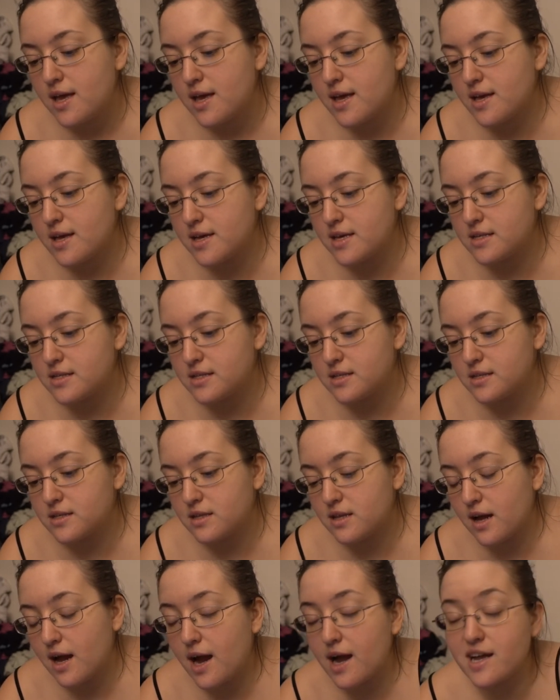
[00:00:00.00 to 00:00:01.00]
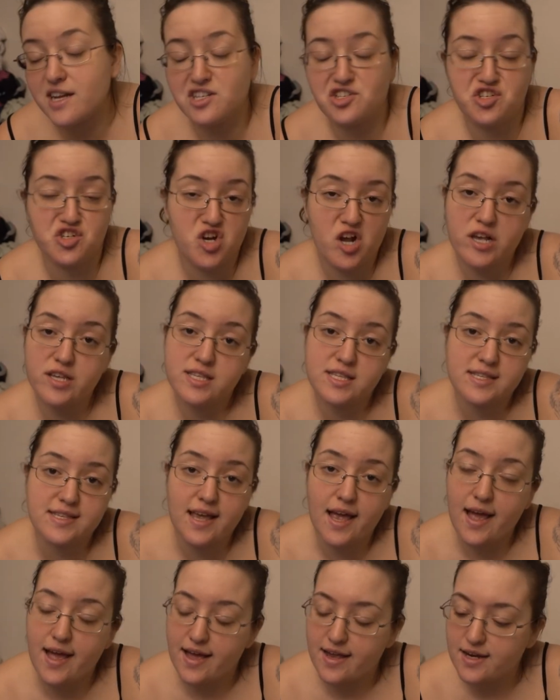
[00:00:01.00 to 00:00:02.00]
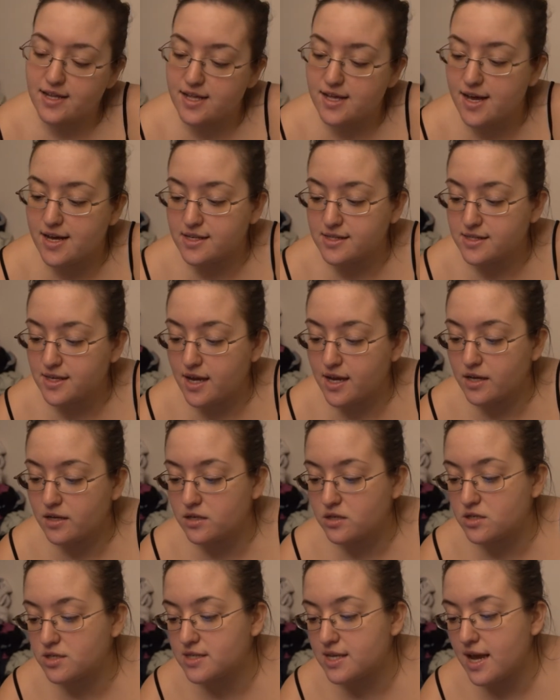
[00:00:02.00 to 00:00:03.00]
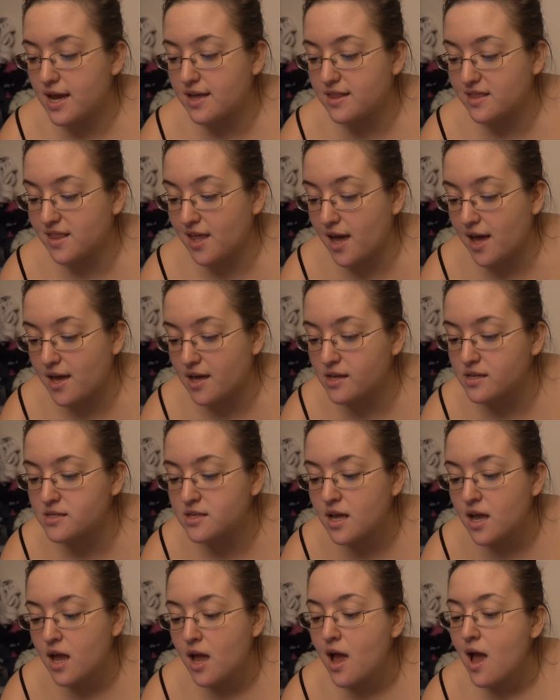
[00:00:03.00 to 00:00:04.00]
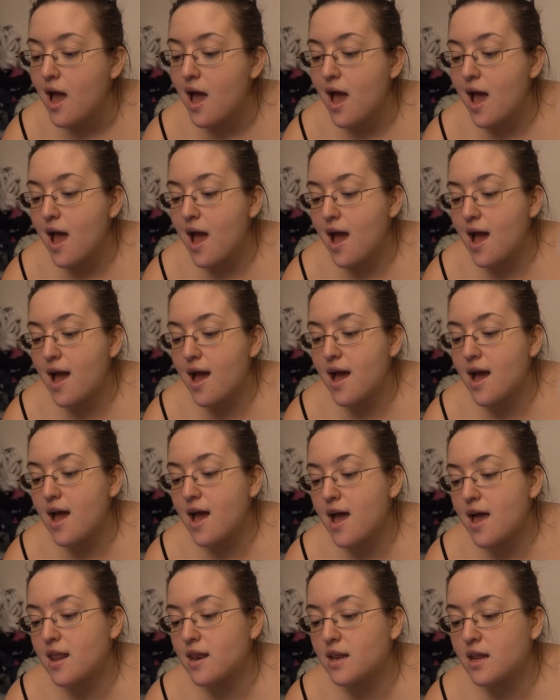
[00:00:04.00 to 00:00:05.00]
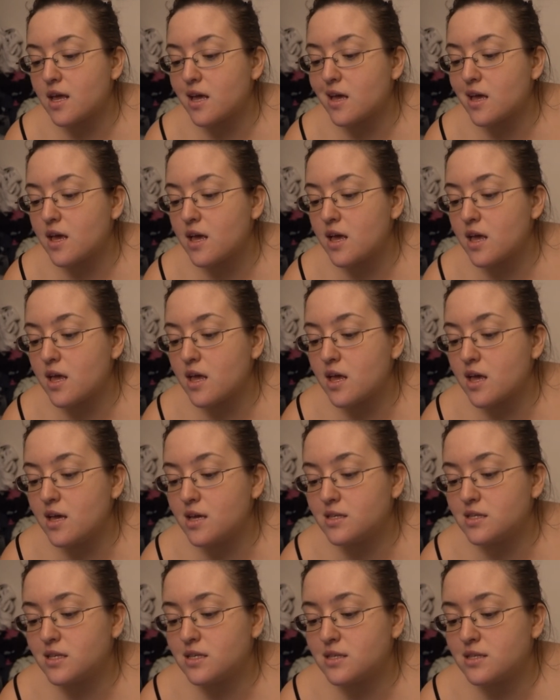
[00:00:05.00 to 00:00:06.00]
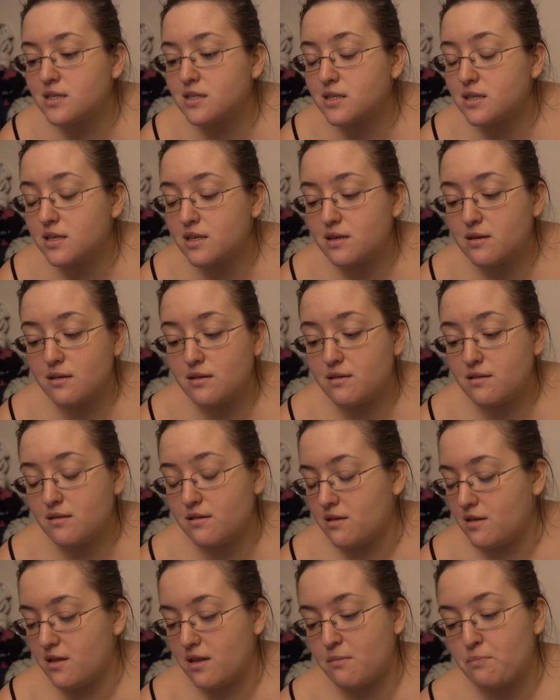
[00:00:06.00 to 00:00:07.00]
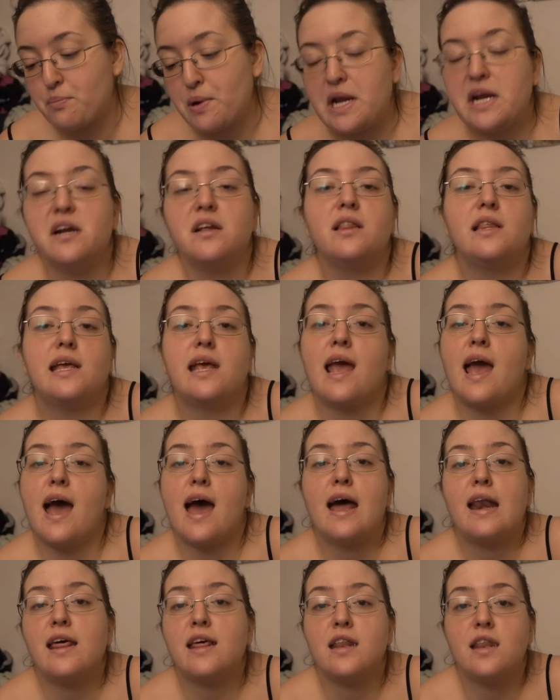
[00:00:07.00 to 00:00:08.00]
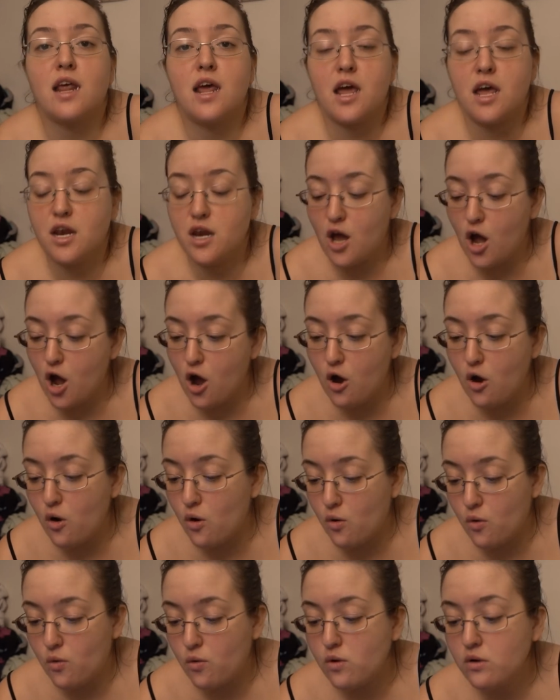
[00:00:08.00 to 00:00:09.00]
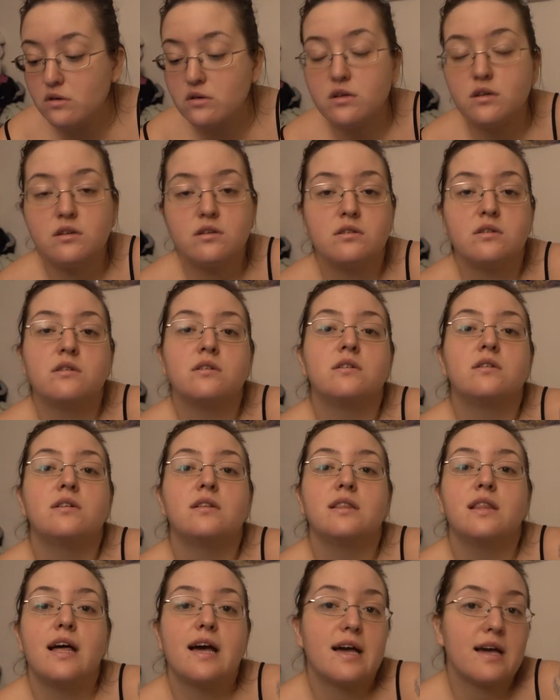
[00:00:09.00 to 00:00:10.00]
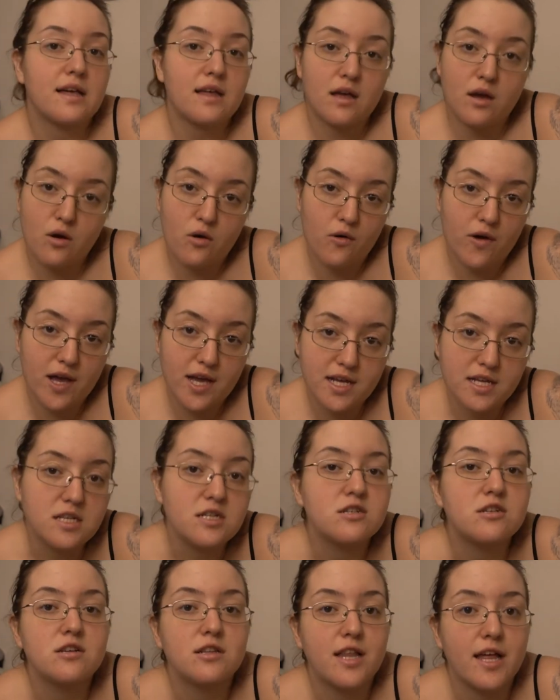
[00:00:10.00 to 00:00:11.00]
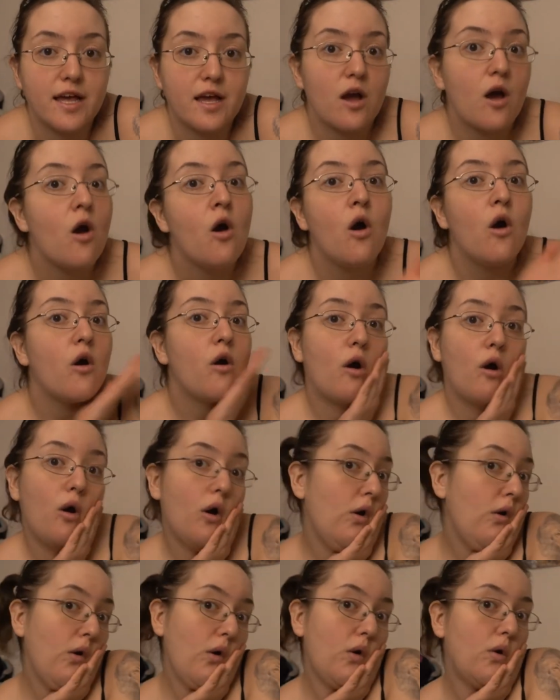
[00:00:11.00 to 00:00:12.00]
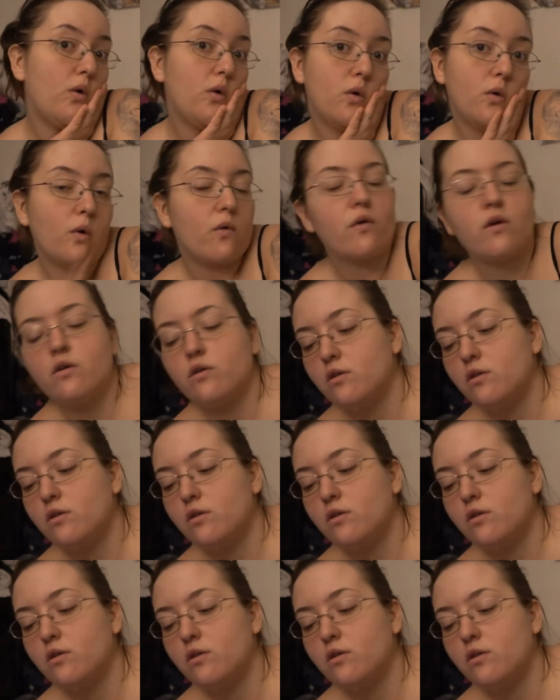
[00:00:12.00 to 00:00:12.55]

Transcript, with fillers: is I just said yes, I understand, thanks, and is apparently added an O, like O H, like oh,